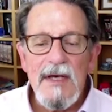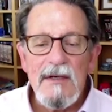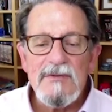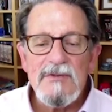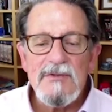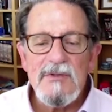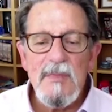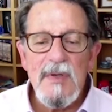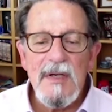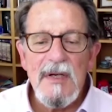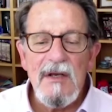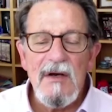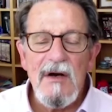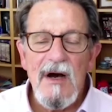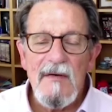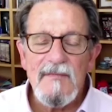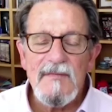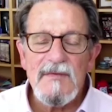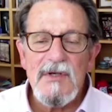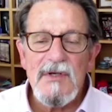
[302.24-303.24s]
too many
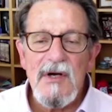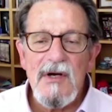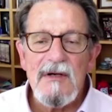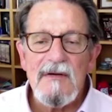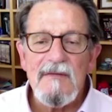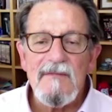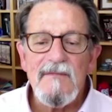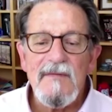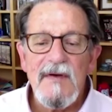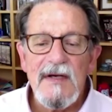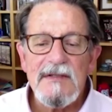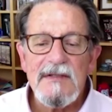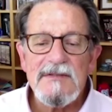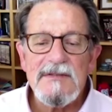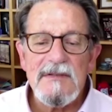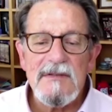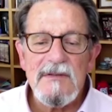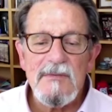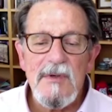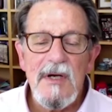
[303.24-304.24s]
off-target effects
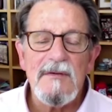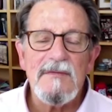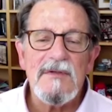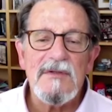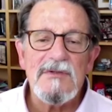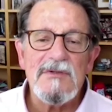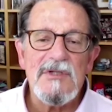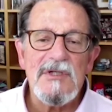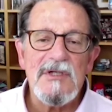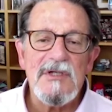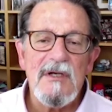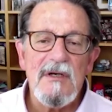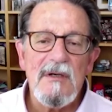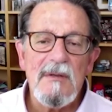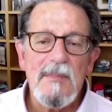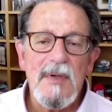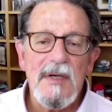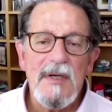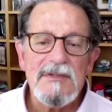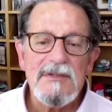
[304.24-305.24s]
throughout the
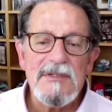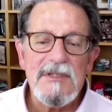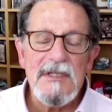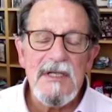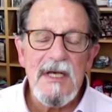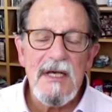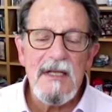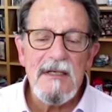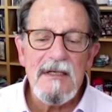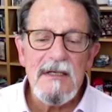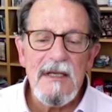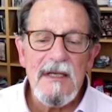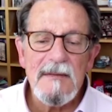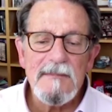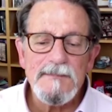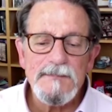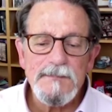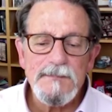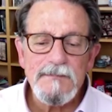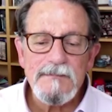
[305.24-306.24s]
genome by gene
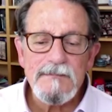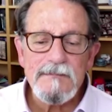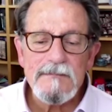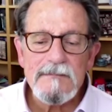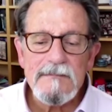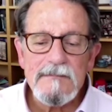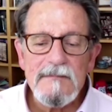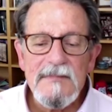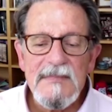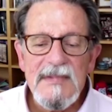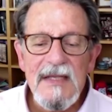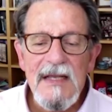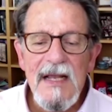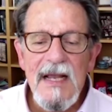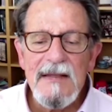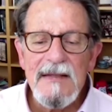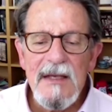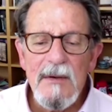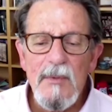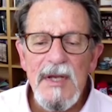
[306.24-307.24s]
editing.
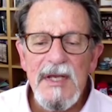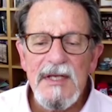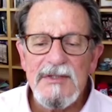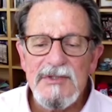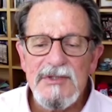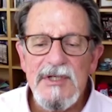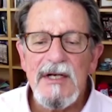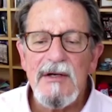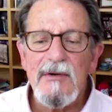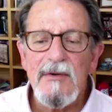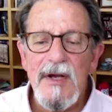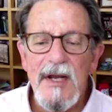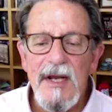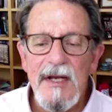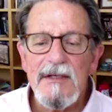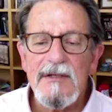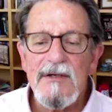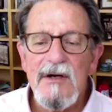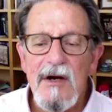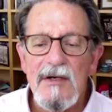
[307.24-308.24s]
and that we can
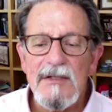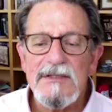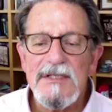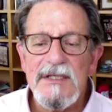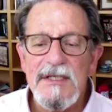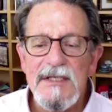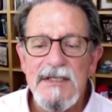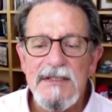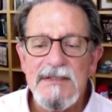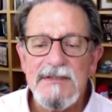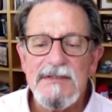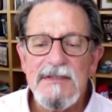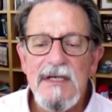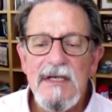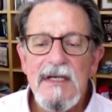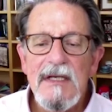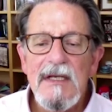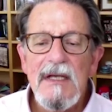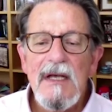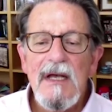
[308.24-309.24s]
generate CAR Ts
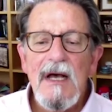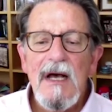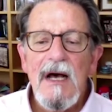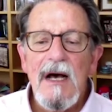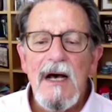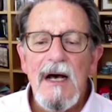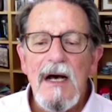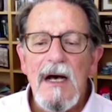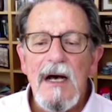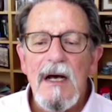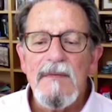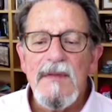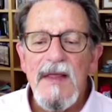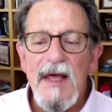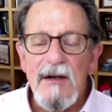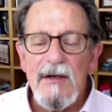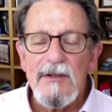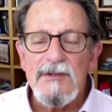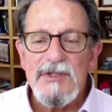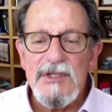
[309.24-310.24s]

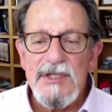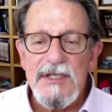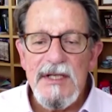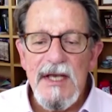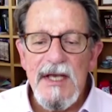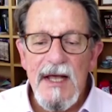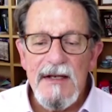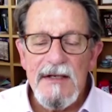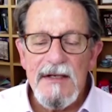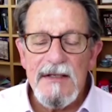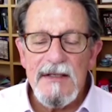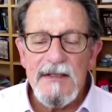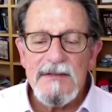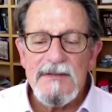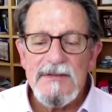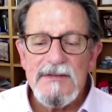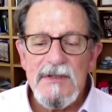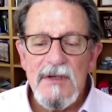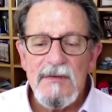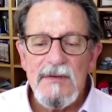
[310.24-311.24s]
that are gene edited
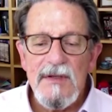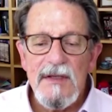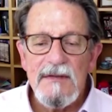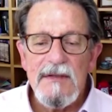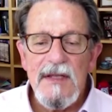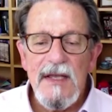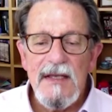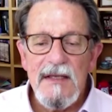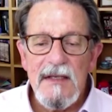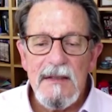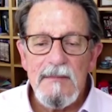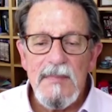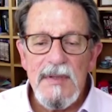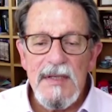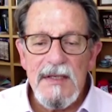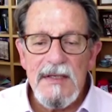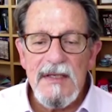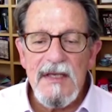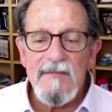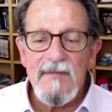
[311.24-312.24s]
so that they can
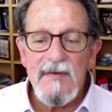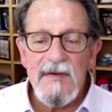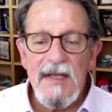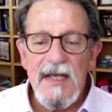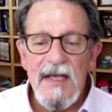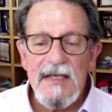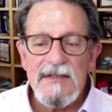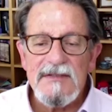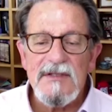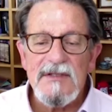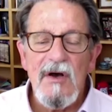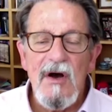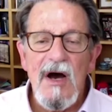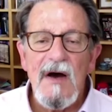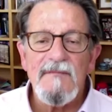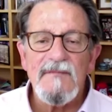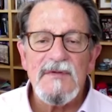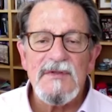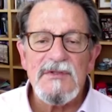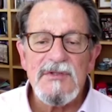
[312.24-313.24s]
be given as an
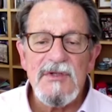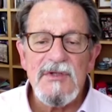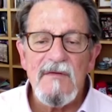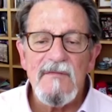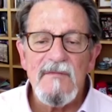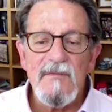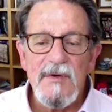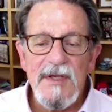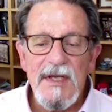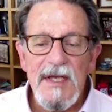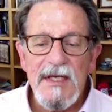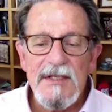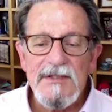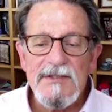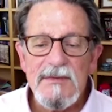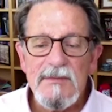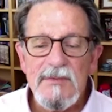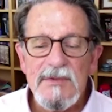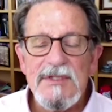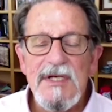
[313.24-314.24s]
off-the-shelf
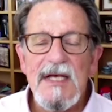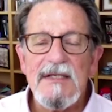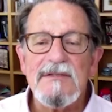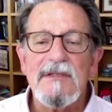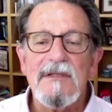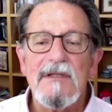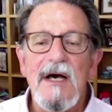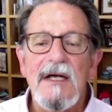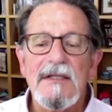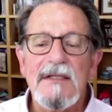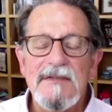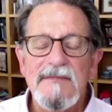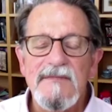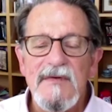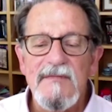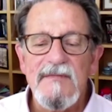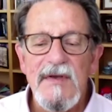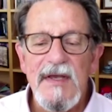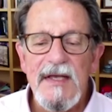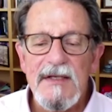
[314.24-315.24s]
reagent, which has lots of
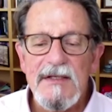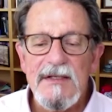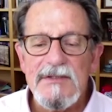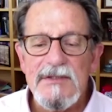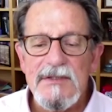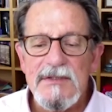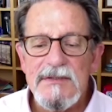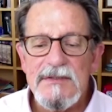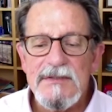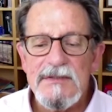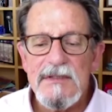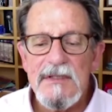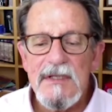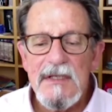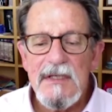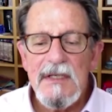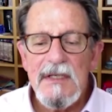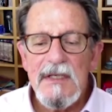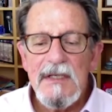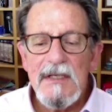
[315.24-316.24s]
advantages,
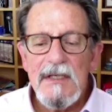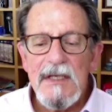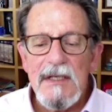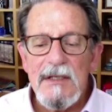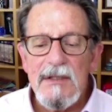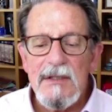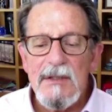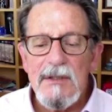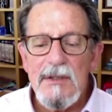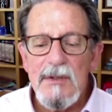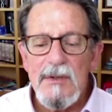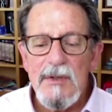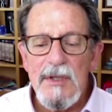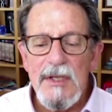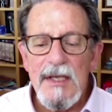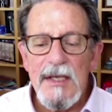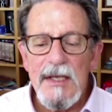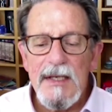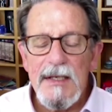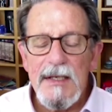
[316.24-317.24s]

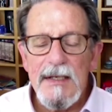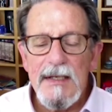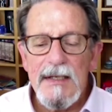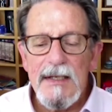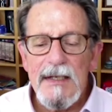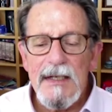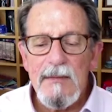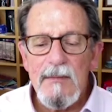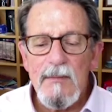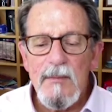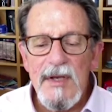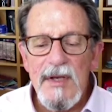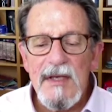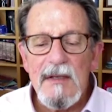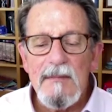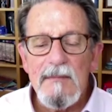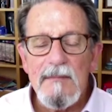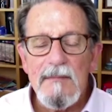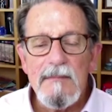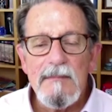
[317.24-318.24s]
including we
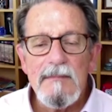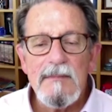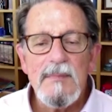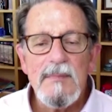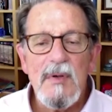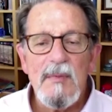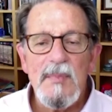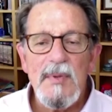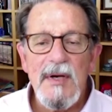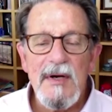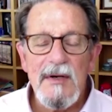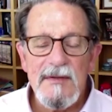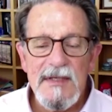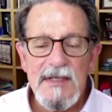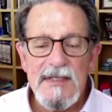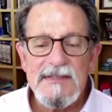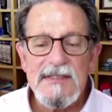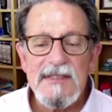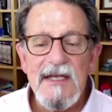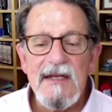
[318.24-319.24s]
can prepare
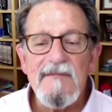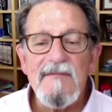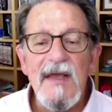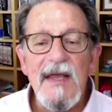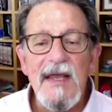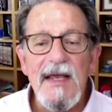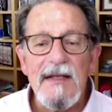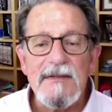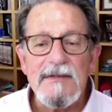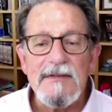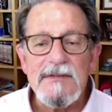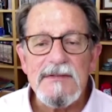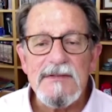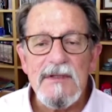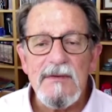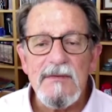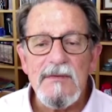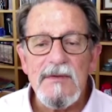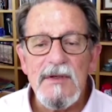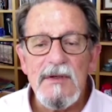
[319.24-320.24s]
these in advance
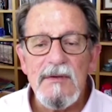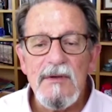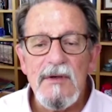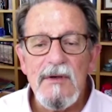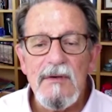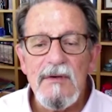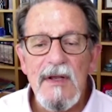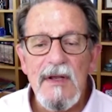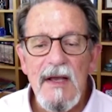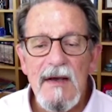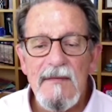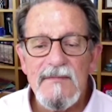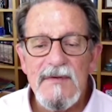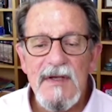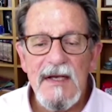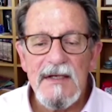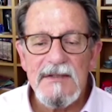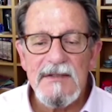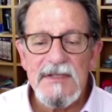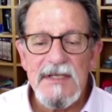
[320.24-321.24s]
so you don't have
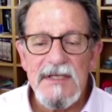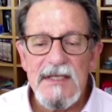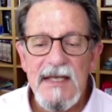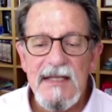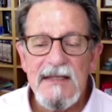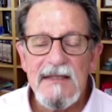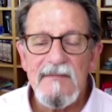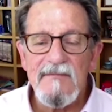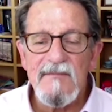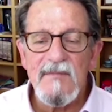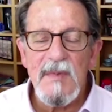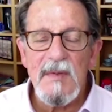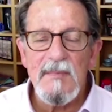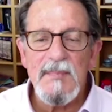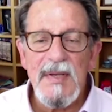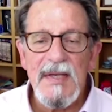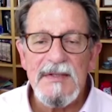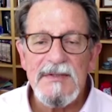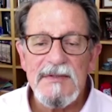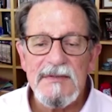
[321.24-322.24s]
to actually get them from the
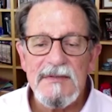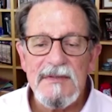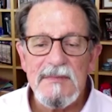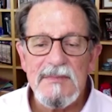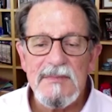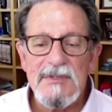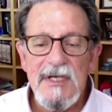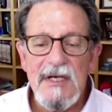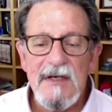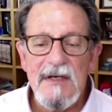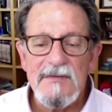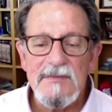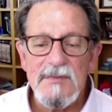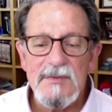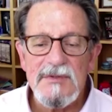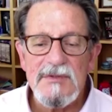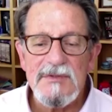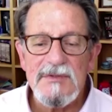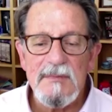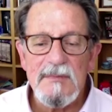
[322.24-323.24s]
patient themselves,
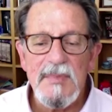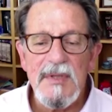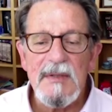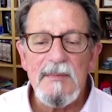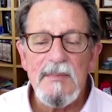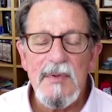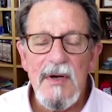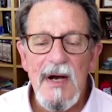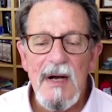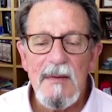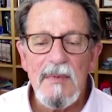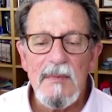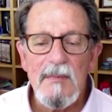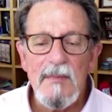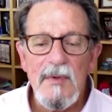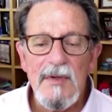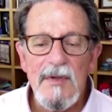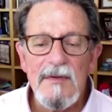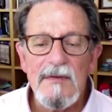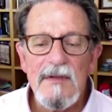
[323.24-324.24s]
which is a big problem
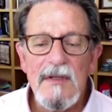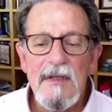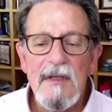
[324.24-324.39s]
with